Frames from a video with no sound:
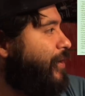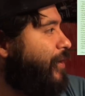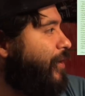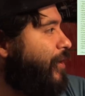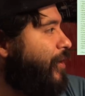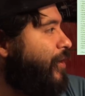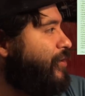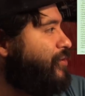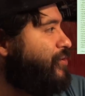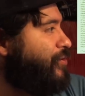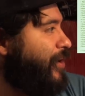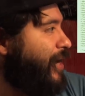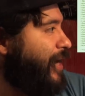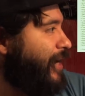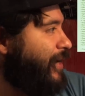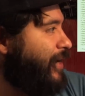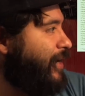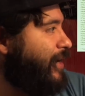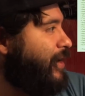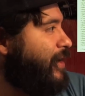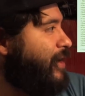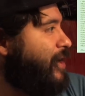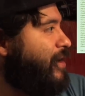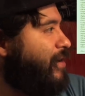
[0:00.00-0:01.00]
Erdrick
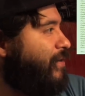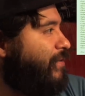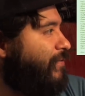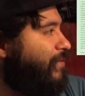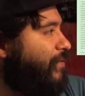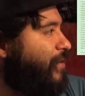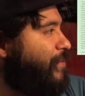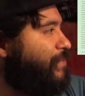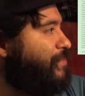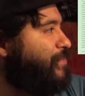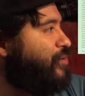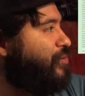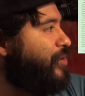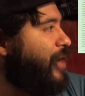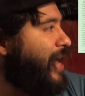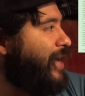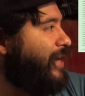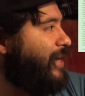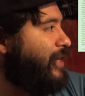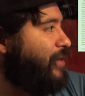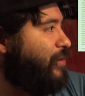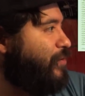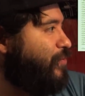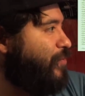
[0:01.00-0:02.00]
from
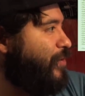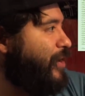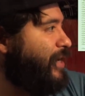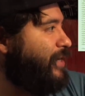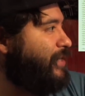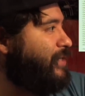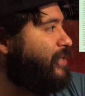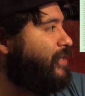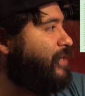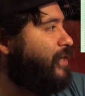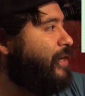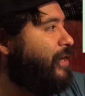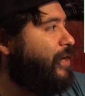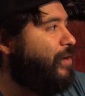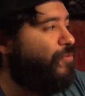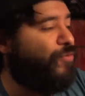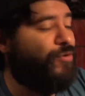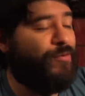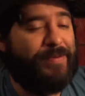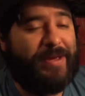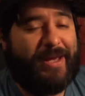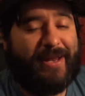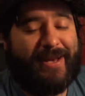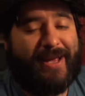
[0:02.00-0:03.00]
Dragon Quest
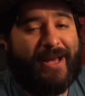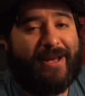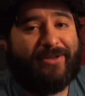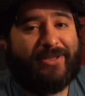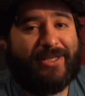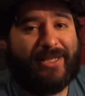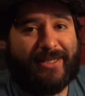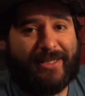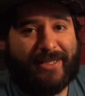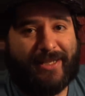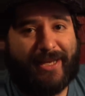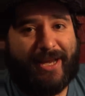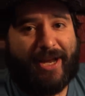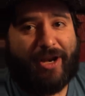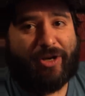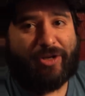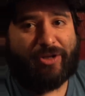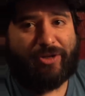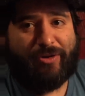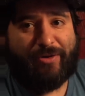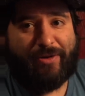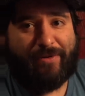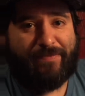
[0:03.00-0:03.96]
will be announced as a character.